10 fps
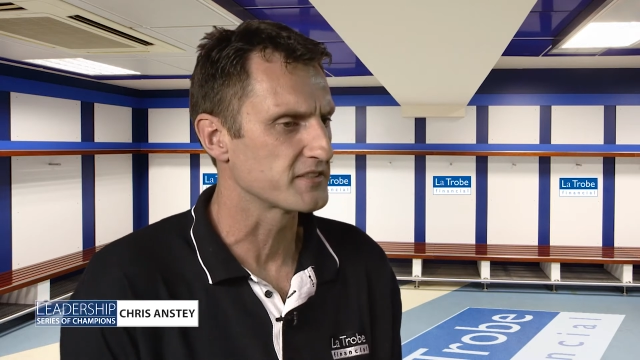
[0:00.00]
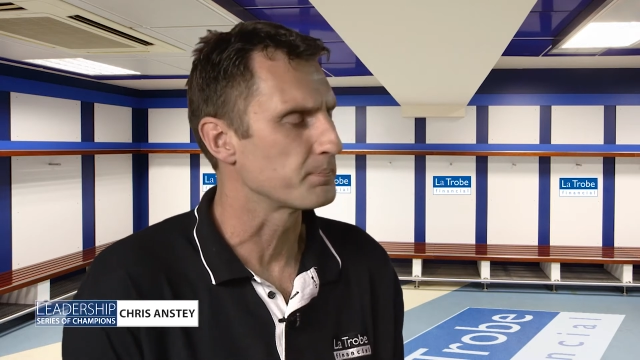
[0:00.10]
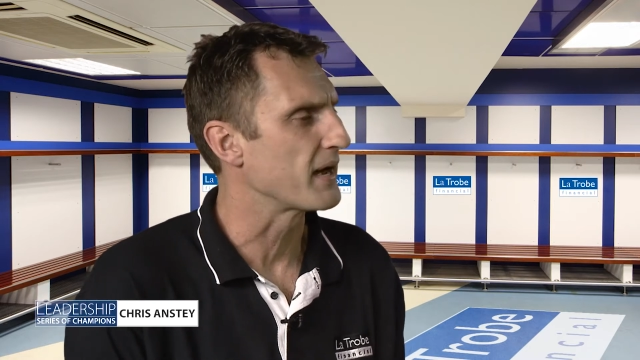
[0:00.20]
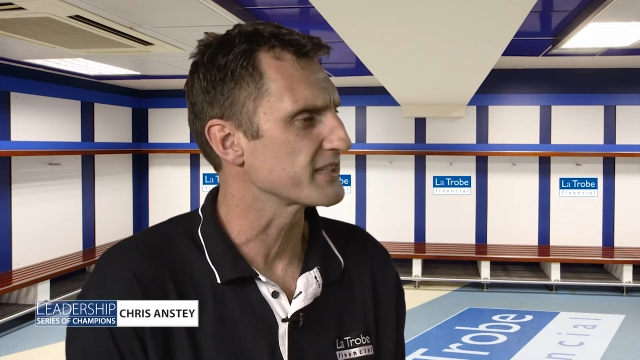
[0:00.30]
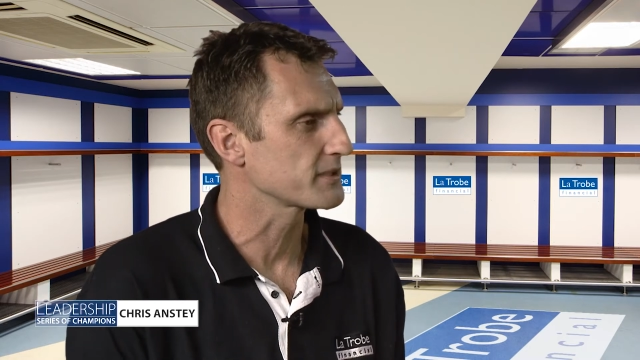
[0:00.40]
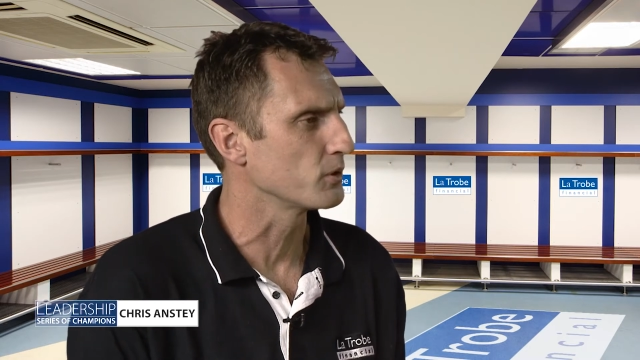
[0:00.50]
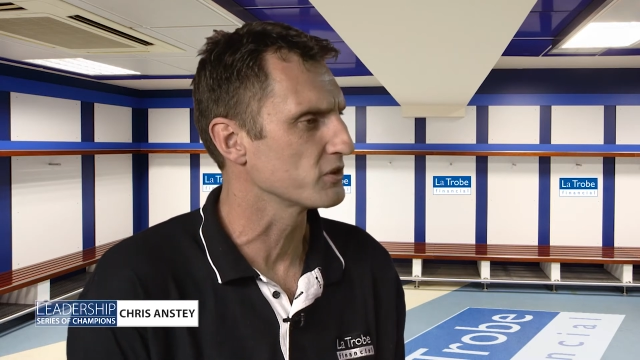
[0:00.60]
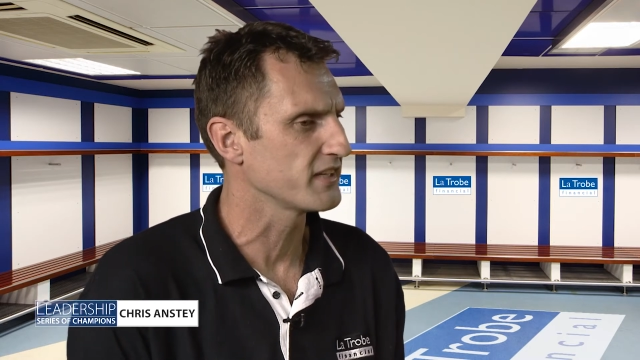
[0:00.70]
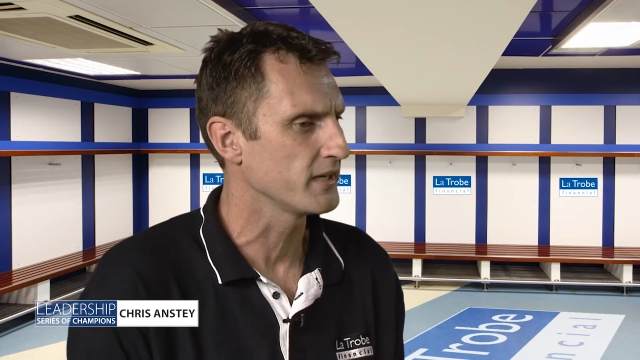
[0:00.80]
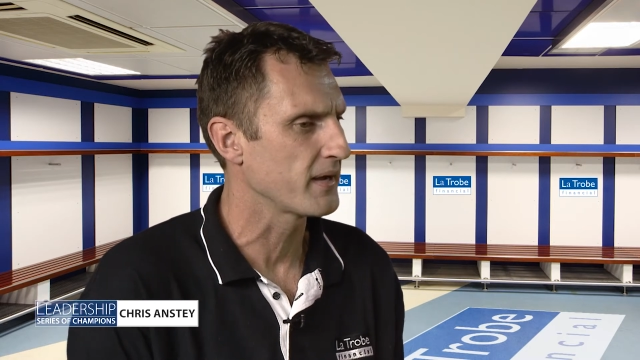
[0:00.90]
as a
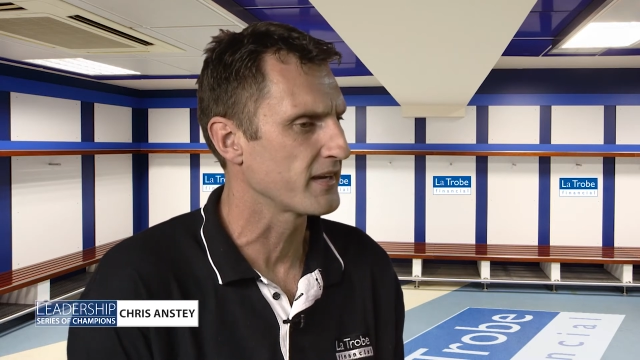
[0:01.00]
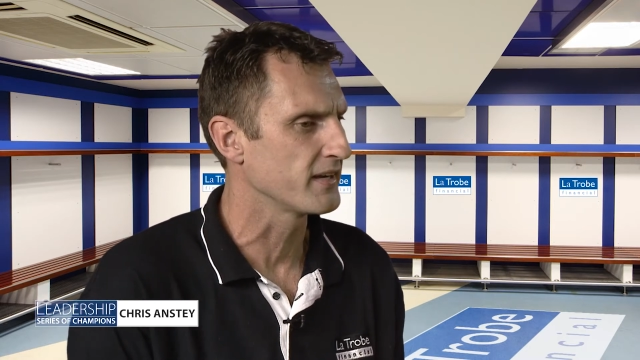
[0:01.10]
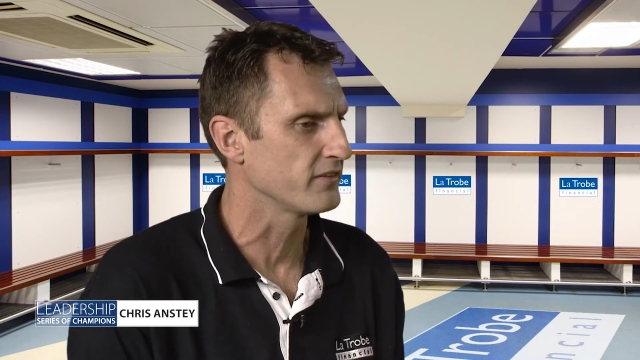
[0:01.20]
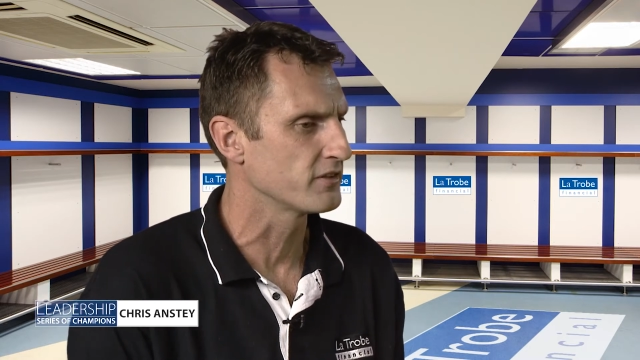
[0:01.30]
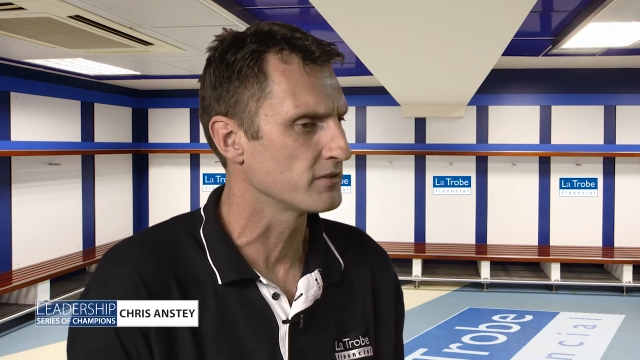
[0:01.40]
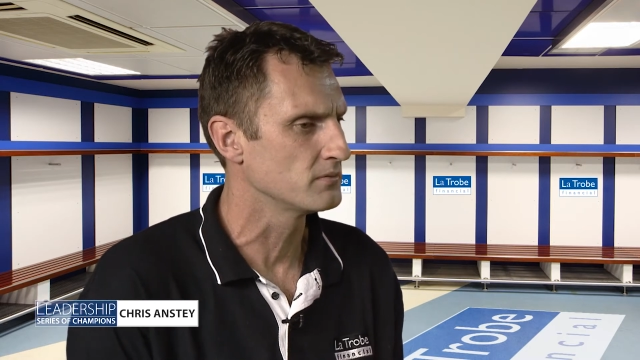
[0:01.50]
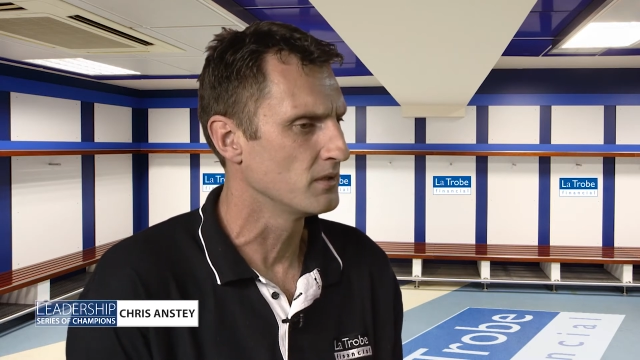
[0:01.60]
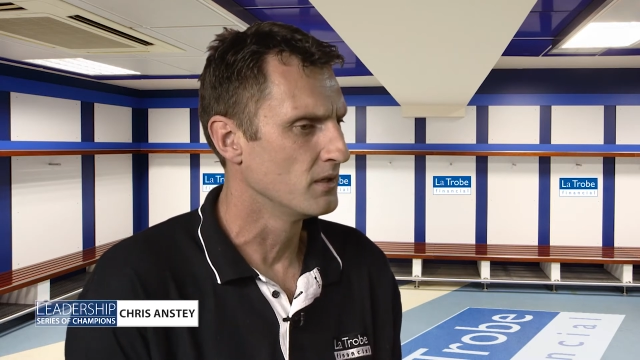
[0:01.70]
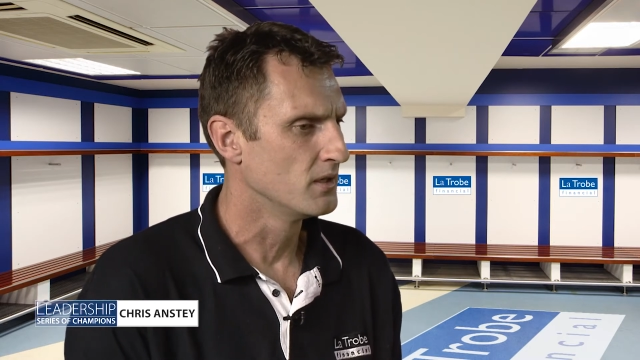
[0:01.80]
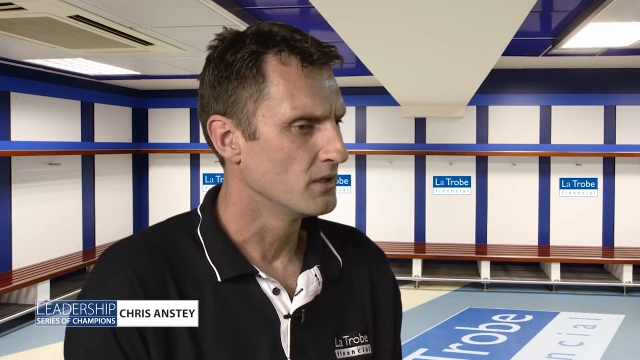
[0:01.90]
basketball team, had an
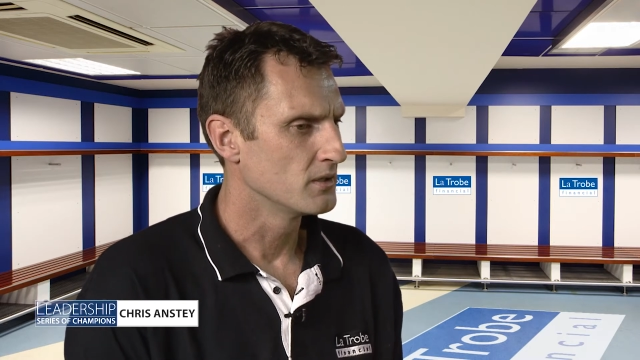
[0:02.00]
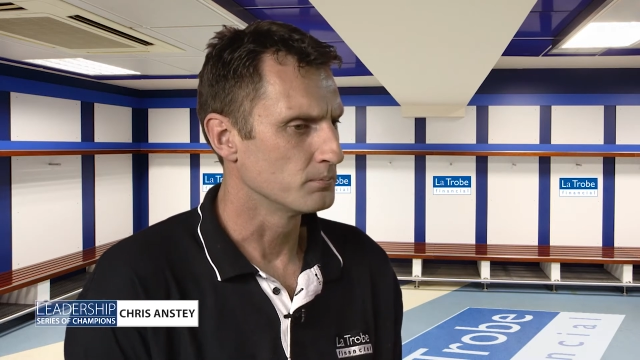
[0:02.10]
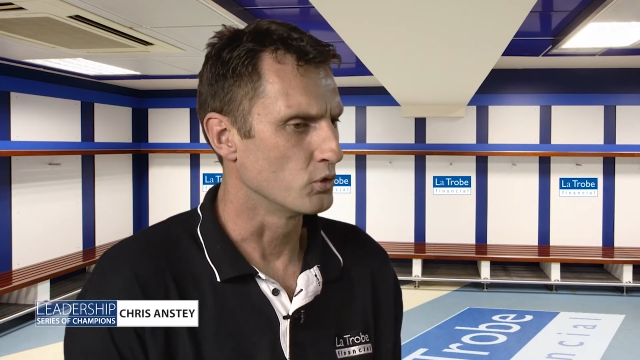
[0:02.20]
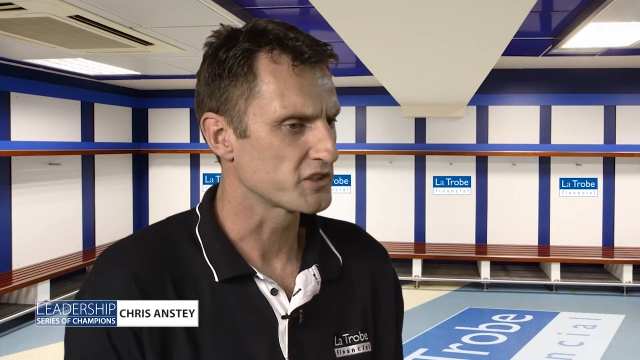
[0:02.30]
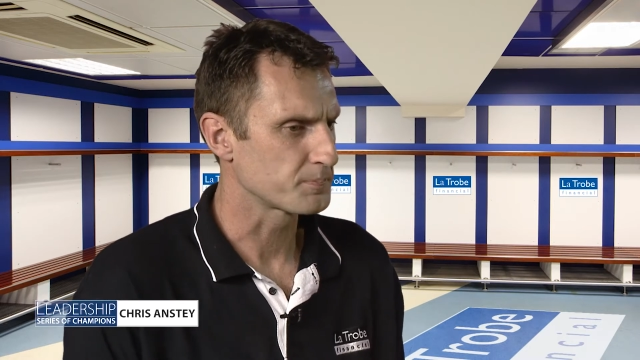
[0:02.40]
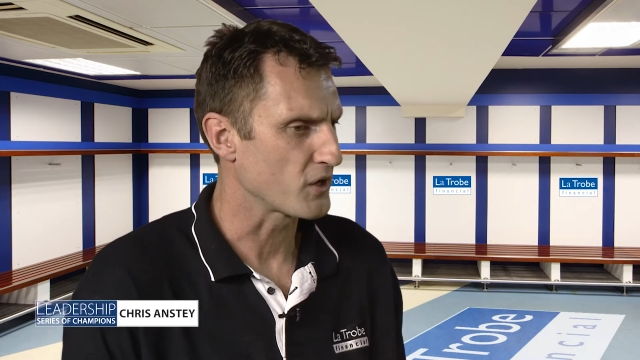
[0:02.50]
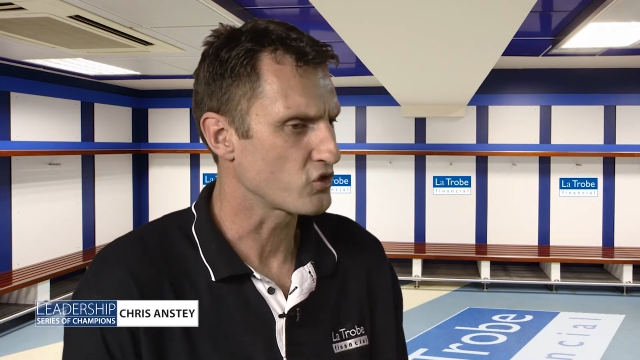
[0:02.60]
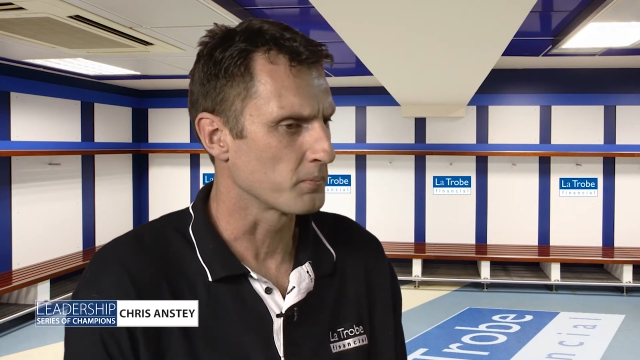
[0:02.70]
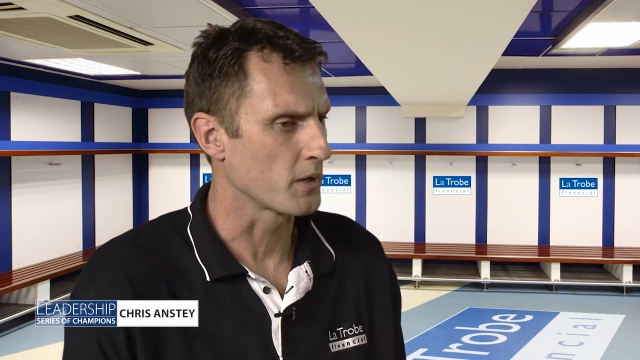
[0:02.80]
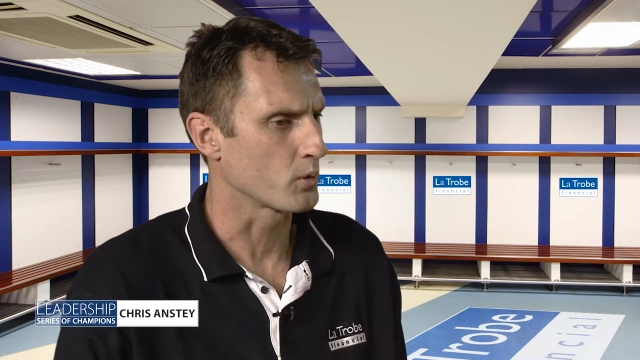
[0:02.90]
even more
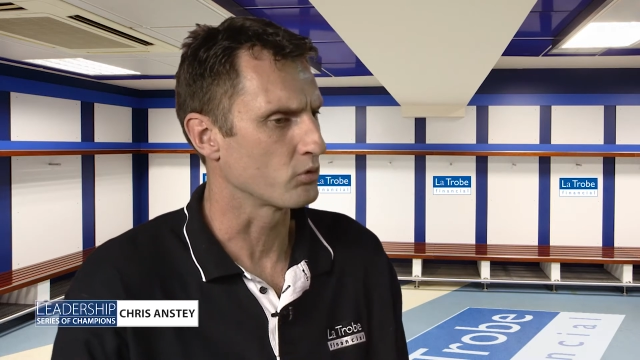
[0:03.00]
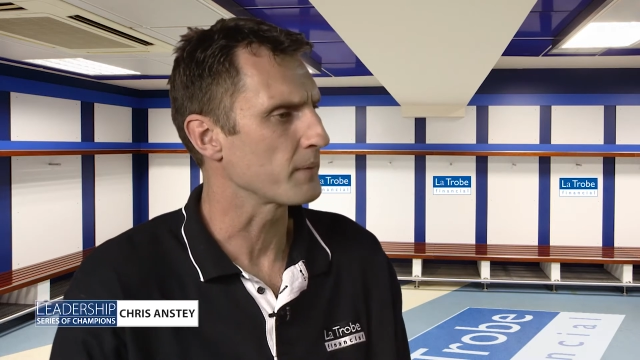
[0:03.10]
special moment.